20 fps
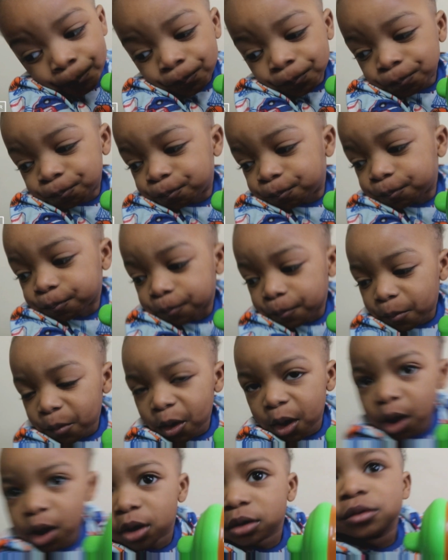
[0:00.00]
Hi.
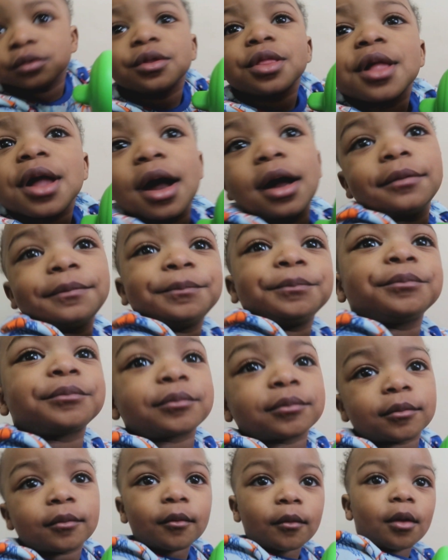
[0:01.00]

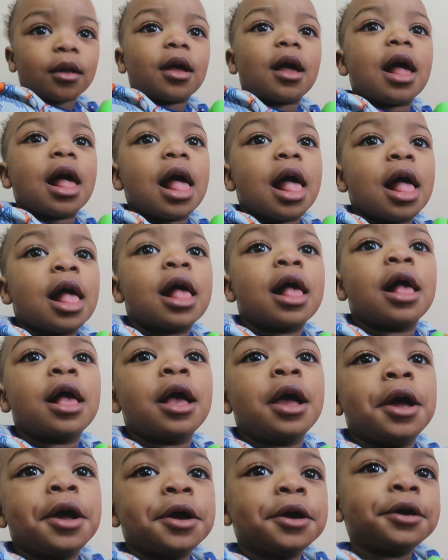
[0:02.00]
You video thank
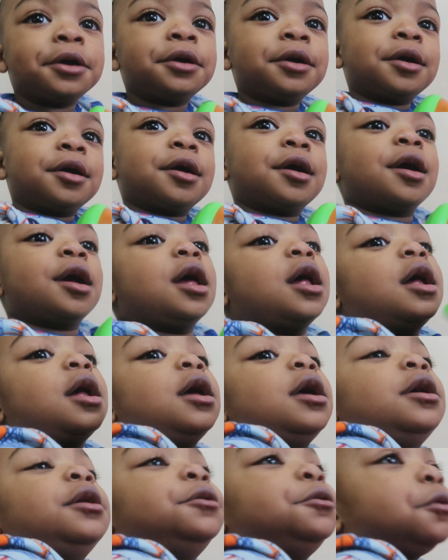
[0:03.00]
you for
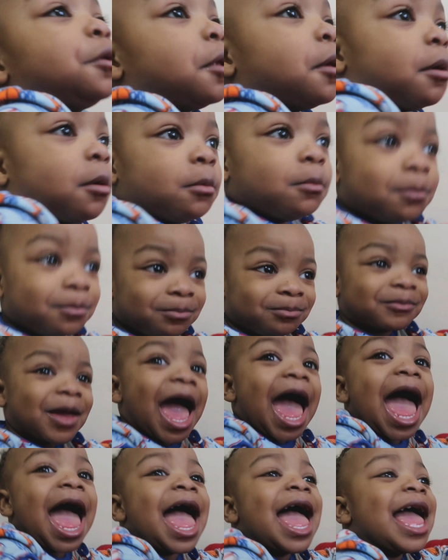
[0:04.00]
18,000.
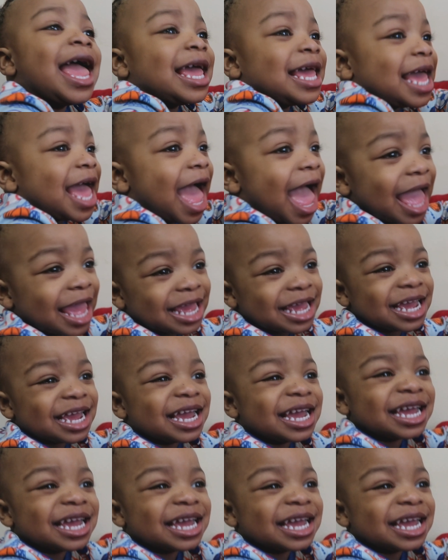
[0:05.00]
Hi.